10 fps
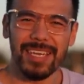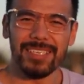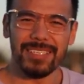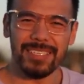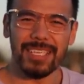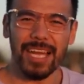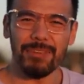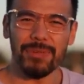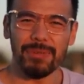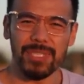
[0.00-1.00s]
as a
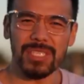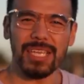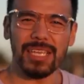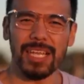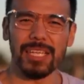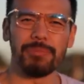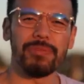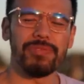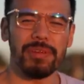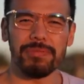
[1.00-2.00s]
sign for you to take that leap of
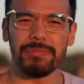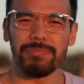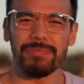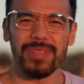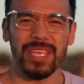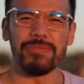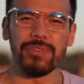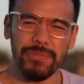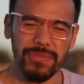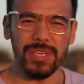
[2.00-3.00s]
faith. If
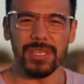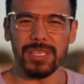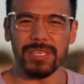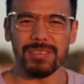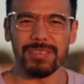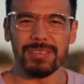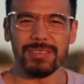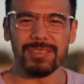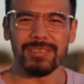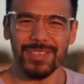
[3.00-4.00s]
you feel it,
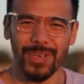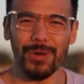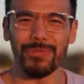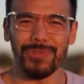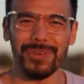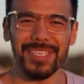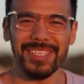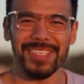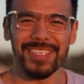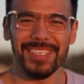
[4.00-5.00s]
go for it.